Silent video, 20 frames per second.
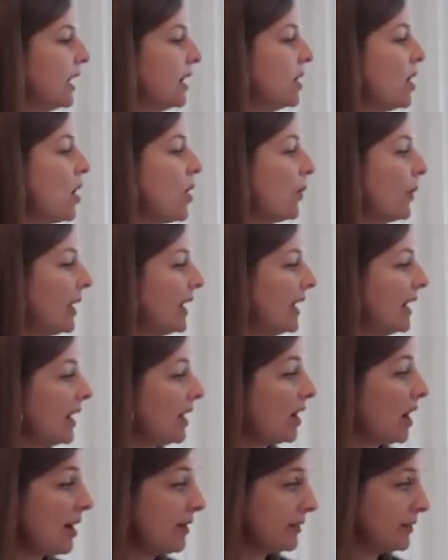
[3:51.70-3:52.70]
When I got
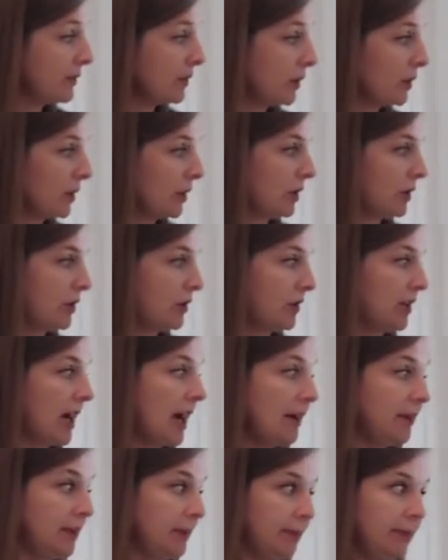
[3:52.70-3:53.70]
off the roller coaster, I
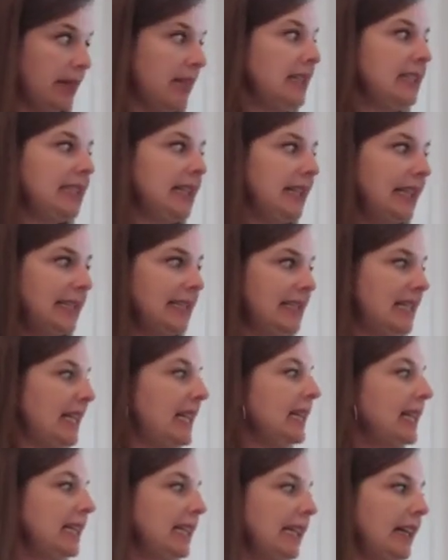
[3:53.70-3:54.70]
was buzzing and
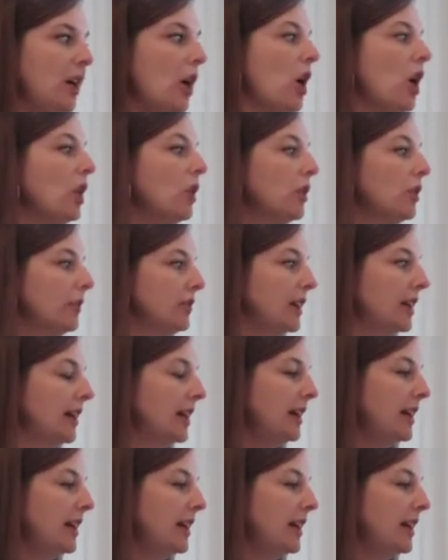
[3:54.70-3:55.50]
tingly all over.